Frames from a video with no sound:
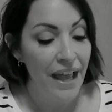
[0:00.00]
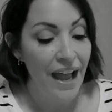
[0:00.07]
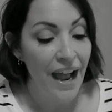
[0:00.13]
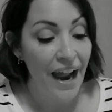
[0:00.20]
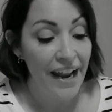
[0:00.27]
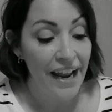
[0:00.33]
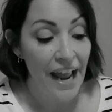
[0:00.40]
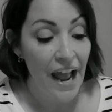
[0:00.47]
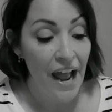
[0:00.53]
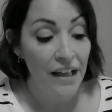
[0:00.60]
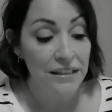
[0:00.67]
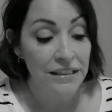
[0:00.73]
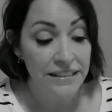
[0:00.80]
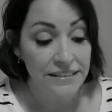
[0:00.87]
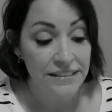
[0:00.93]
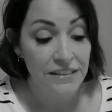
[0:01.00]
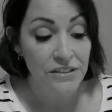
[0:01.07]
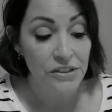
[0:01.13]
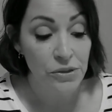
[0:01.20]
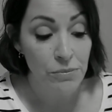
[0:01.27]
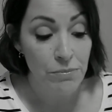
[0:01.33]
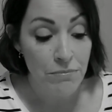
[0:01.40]
I
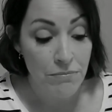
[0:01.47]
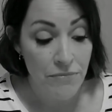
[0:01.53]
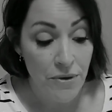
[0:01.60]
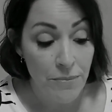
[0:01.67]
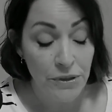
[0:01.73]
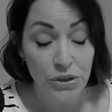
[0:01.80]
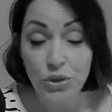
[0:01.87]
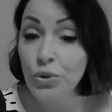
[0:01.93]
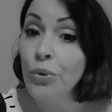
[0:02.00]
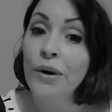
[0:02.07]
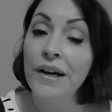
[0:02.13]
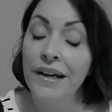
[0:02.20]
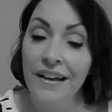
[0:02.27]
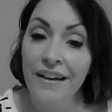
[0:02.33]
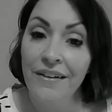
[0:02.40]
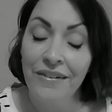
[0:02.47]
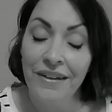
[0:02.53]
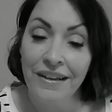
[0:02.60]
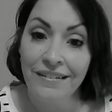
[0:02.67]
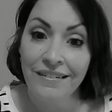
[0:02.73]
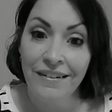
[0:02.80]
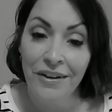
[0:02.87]
listened to the majority of
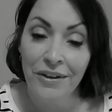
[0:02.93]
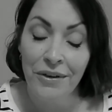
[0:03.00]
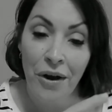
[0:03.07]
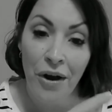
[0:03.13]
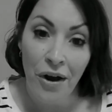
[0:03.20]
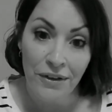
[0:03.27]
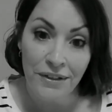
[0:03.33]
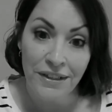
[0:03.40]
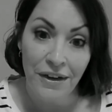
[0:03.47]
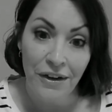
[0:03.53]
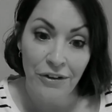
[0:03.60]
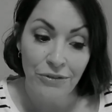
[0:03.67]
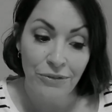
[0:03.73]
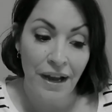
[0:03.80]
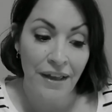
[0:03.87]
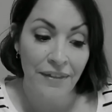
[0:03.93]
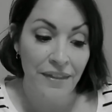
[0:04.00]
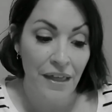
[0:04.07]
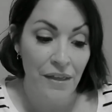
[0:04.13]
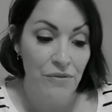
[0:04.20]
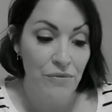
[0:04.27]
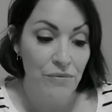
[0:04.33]
it on audio, and
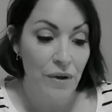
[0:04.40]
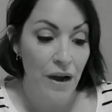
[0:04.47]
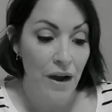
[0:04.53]
then